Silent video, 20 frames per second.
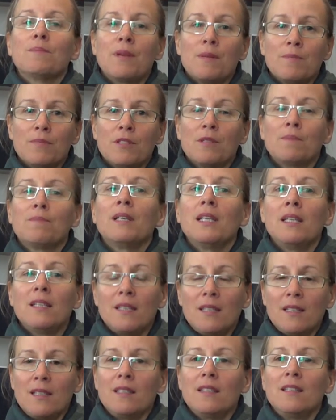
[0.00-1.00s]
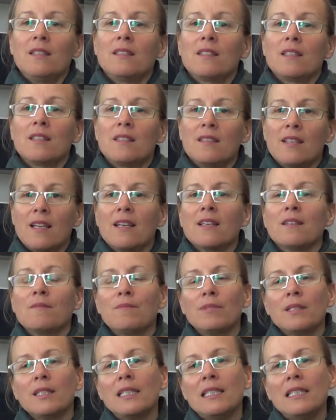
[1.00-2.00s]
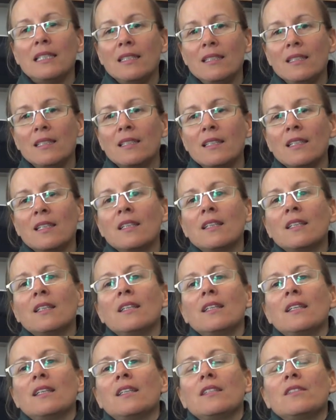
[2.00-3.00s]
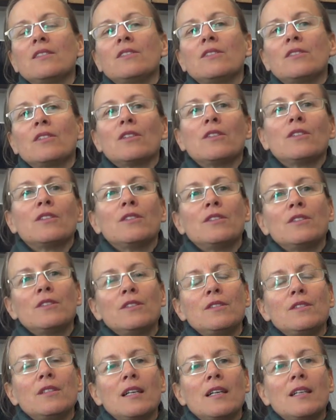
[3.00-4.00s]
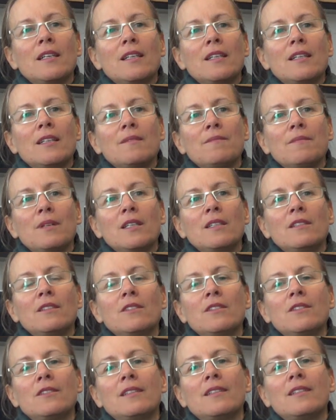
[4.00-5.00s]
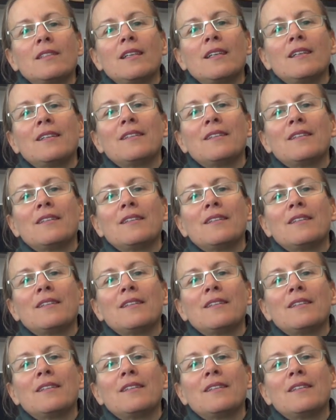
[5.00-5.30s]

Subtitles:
people speaking is the sound bleed. So I know that